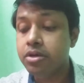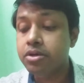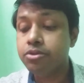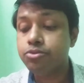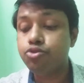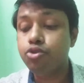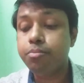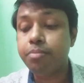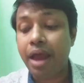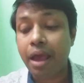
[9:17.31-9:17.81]

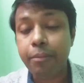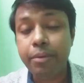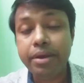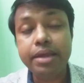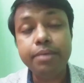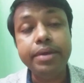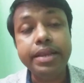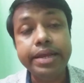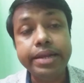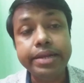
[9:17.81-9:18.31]
So primary
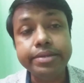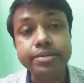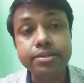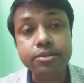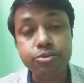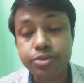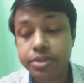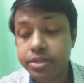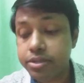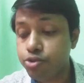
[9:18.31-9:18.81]
biliary
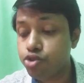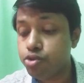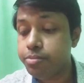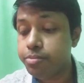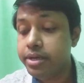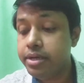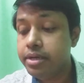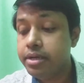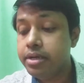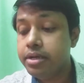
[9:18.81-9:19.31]
cirrhosis should
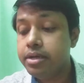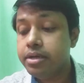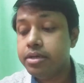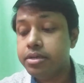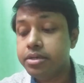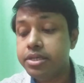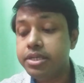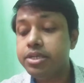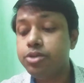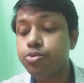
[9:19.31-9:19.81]
be
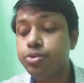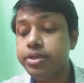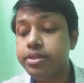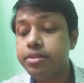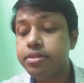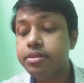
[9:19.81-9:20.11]
treated with